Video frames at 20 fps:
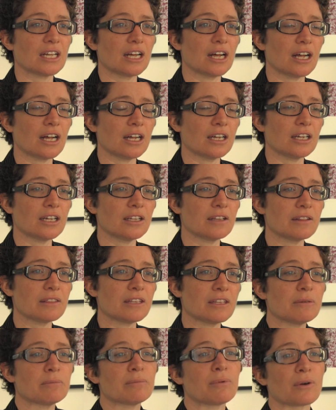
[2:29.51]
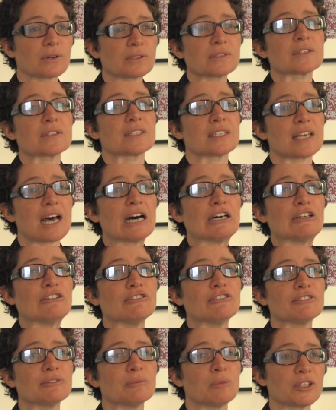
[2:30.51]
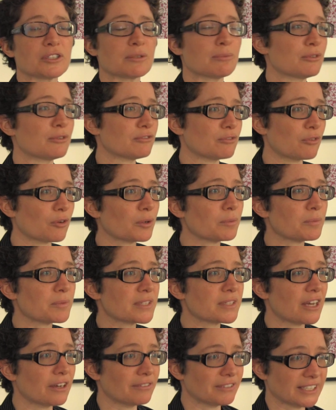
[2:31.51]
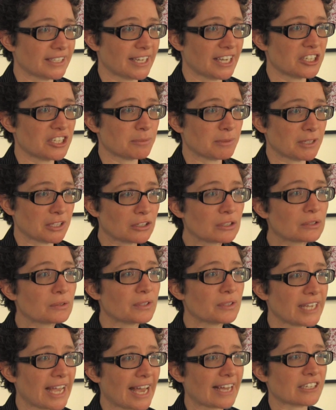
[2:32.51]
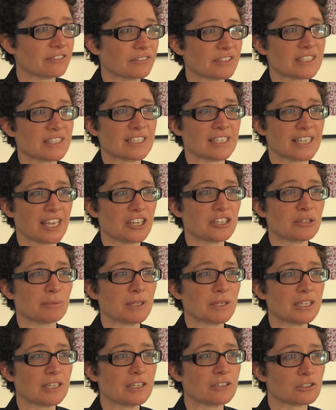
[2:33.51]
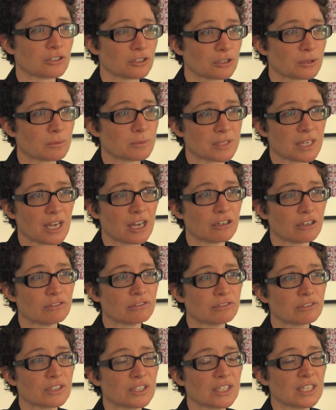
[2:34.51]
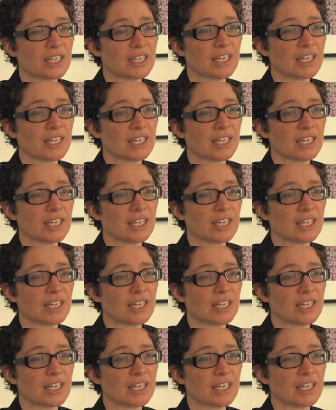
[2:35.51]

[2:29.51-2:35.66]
the importance of multiple forms of engagement, including activist engagement, in terms of